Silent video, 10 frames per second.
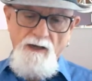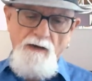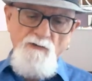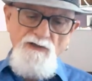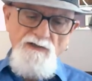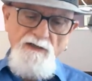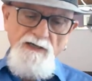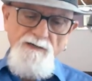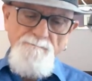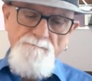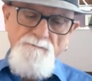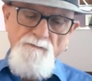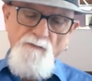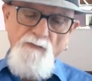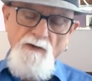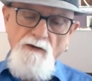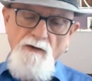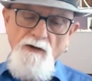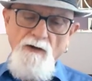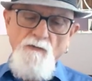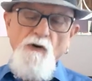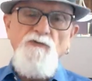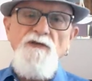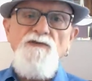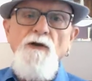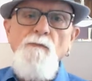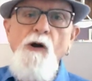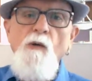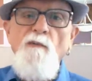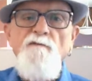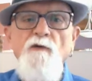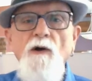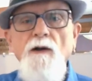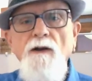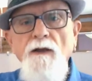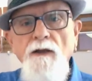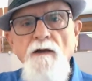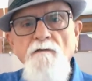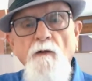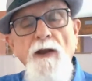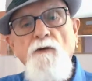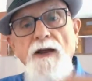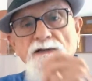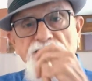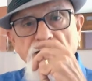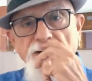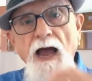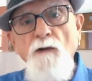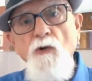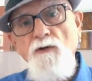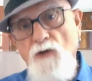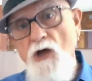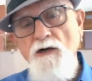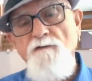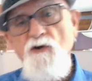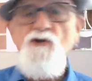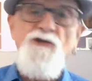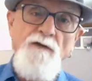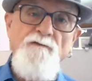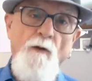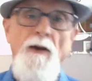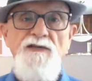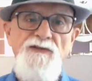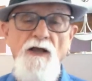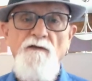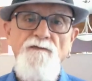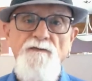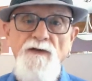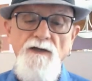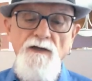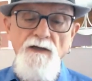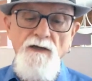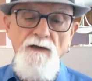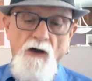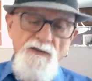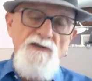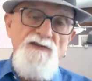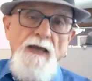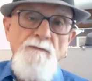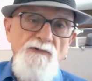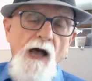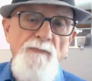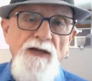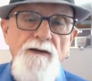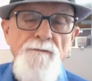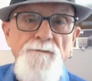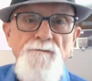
I recently wrote this little poem for my grandson. I wrote a longer version for myself on the same topic.